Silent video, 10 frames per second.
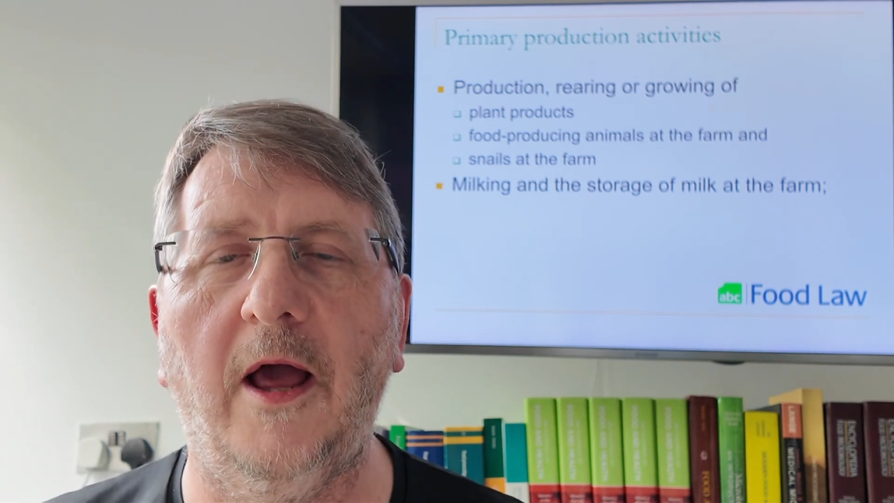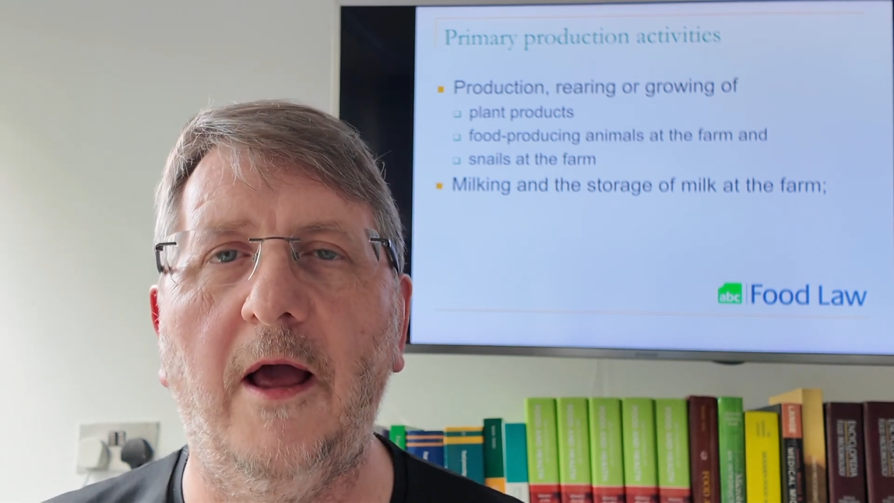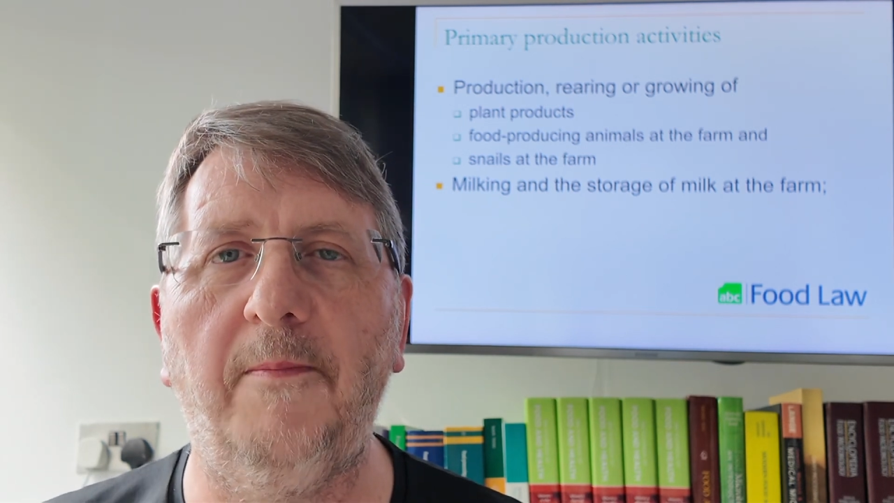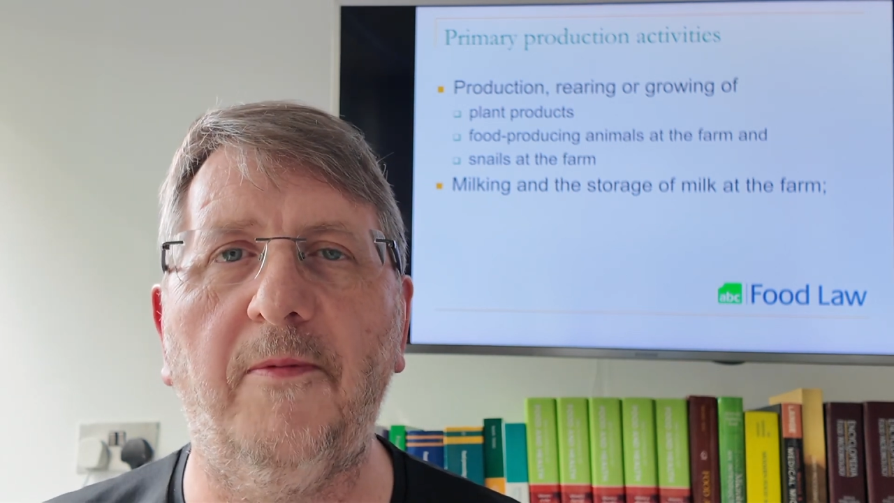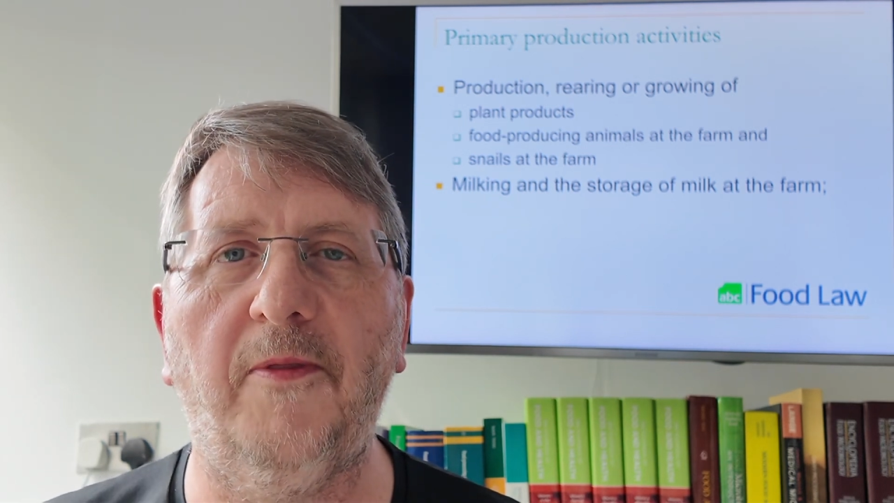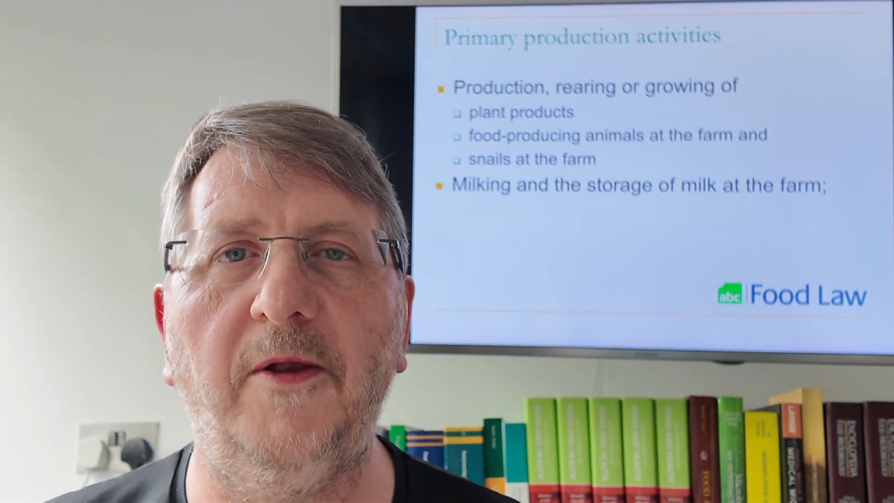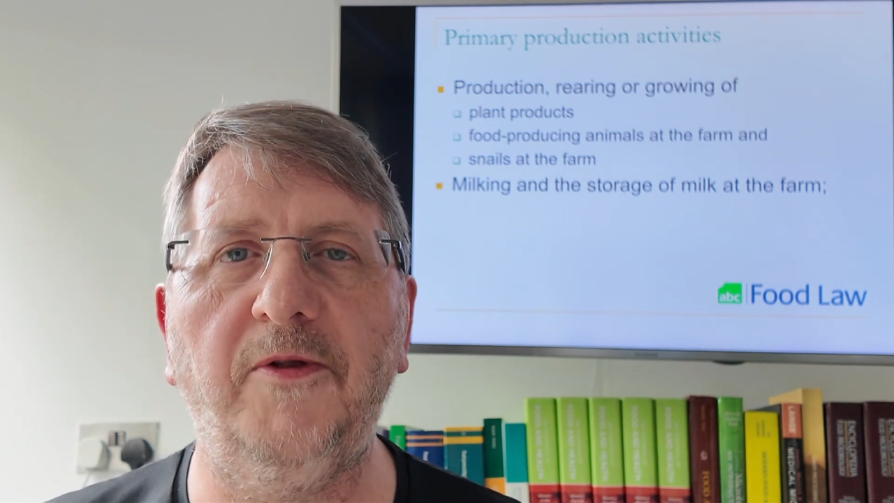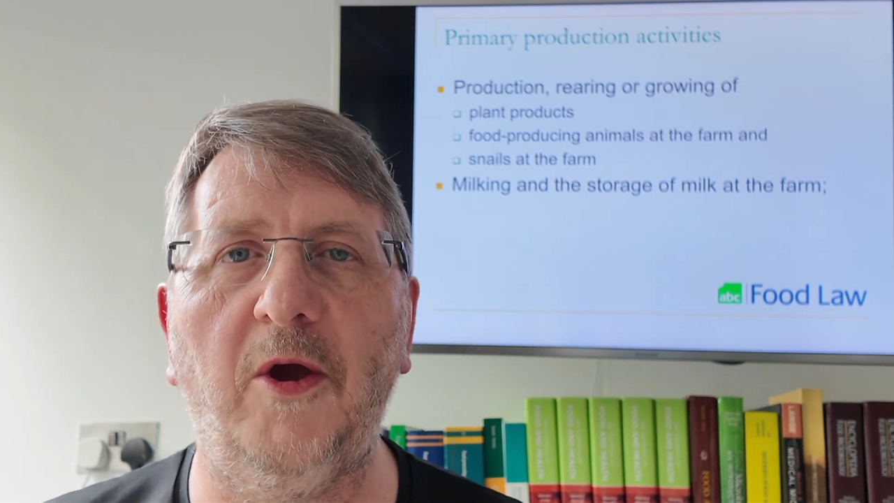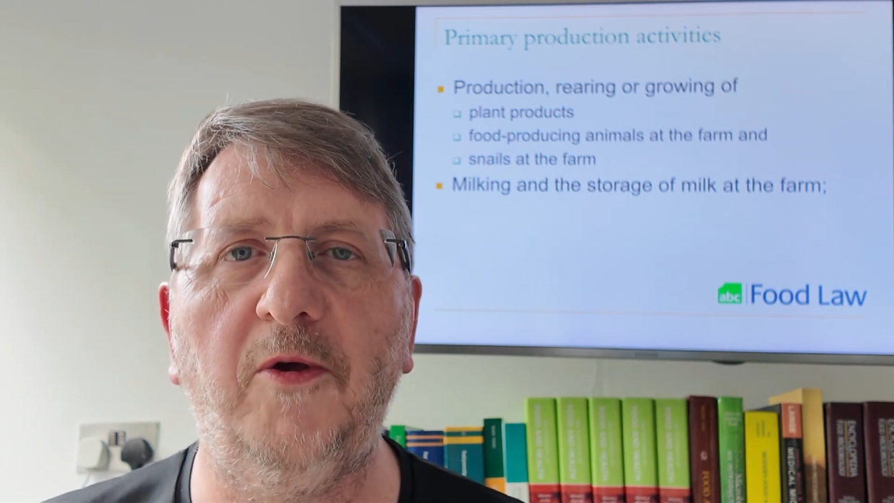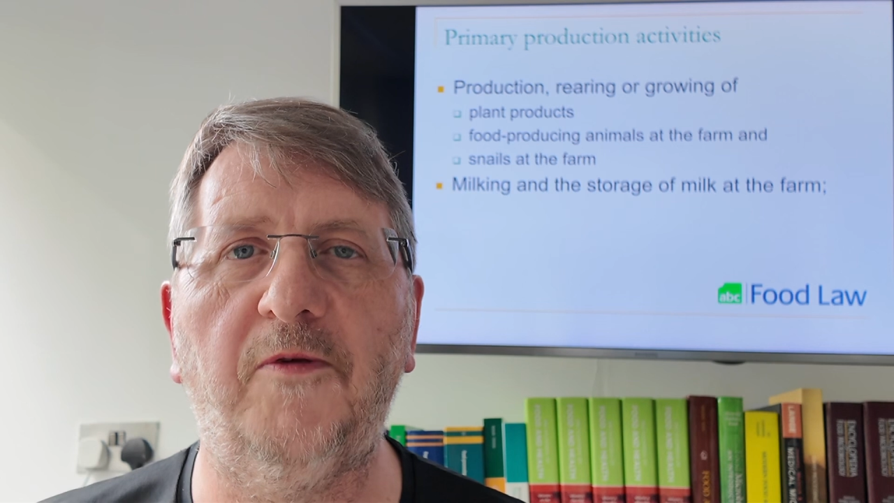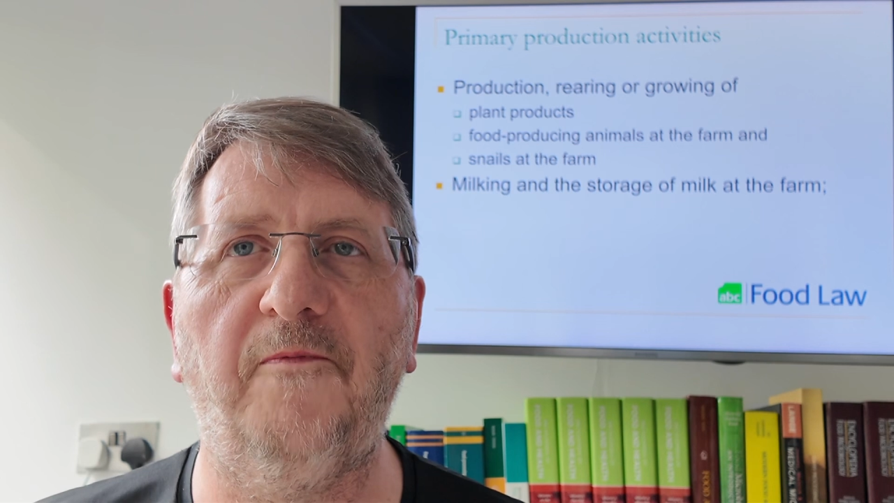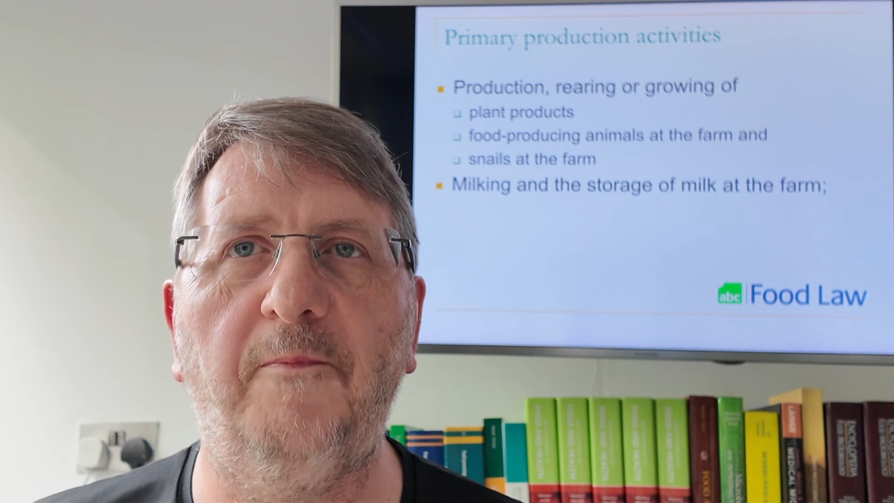than those